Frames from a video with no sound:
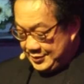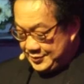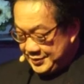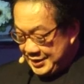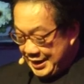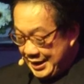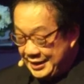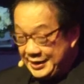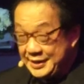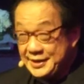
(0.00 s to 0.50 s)

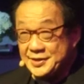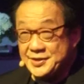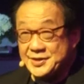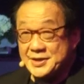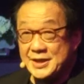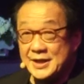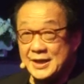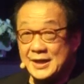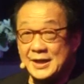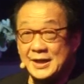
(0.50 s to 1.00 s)
Tonight is
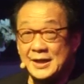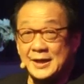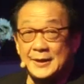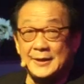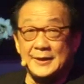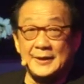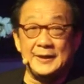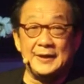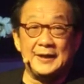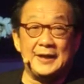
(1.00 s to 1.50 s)
a
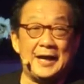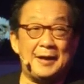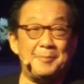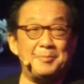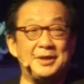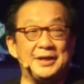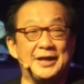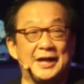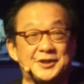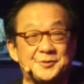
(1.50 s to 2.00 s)

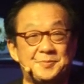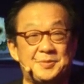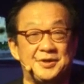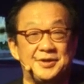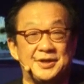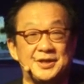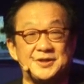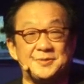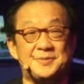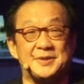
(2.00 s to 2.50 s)
humbling
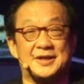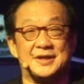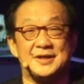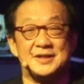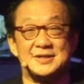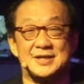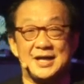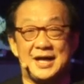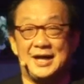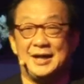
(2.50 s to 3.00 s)
experience
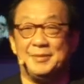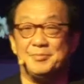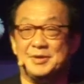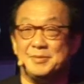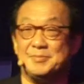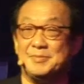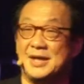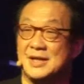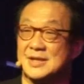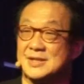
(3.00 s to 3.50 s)
because I'm
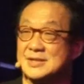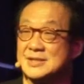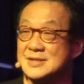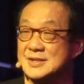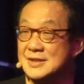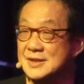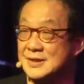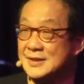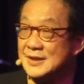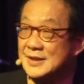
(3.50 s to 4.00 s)

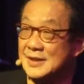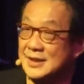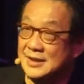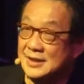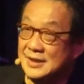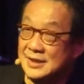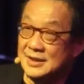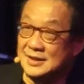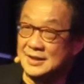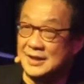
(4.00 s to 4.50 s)
amongst
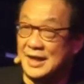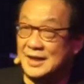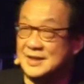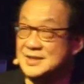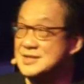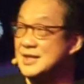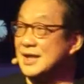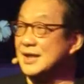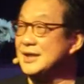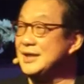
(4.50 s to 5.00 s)
the
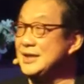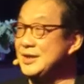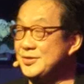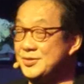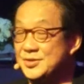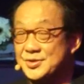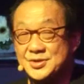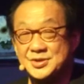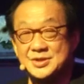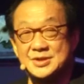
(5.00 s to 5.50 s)
unsung
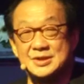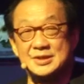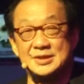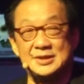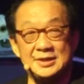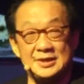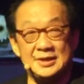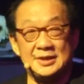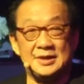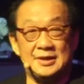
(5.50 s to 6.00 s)
heroes
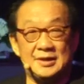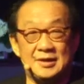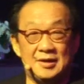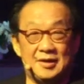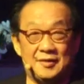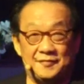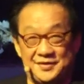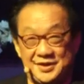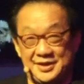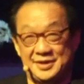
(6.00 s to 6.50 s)

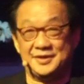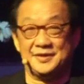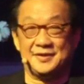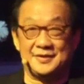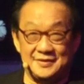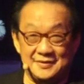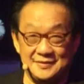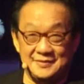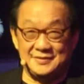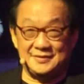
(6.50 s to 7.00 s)
of the
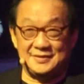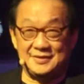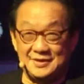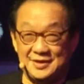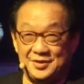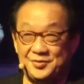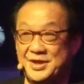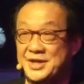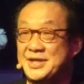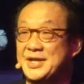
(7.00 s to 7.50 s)
earth,
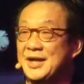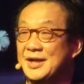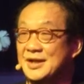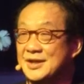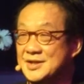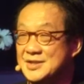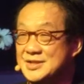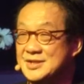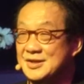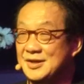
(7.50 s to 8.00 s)
the
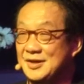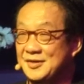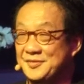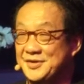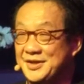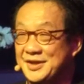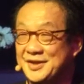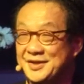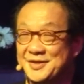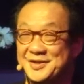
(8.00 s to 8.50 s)
retailers of
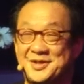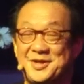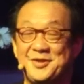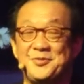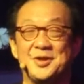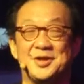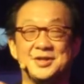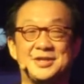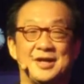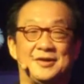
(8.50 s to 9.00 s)
the earth. Give
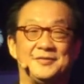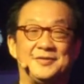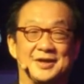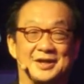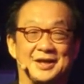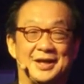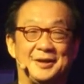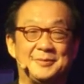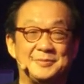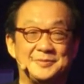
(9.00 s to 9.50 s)
yourself a
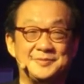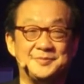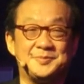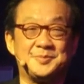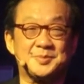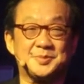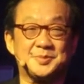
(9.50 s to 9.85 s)
clap.